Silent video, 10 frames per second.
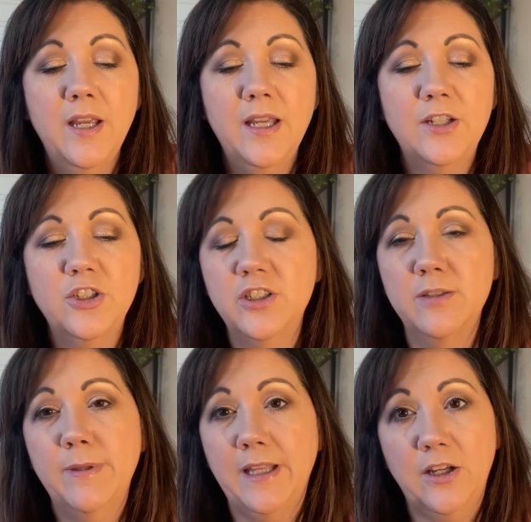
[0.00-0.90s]
it should just
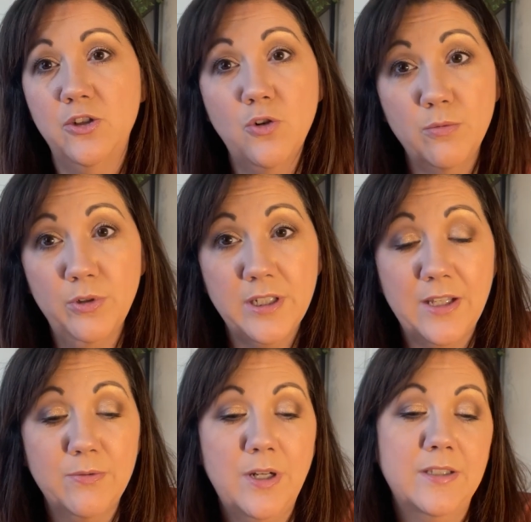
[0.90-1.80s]
be like a normal day
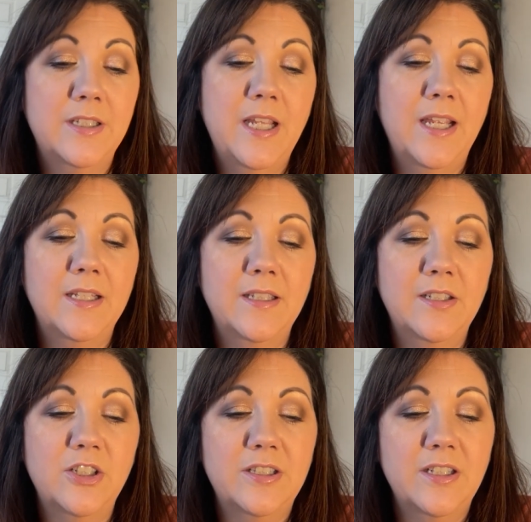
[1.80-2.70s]
throughout the day and then
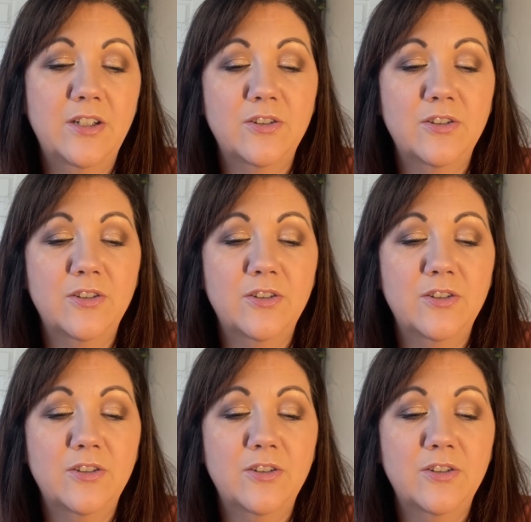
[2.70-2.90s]
just dinner.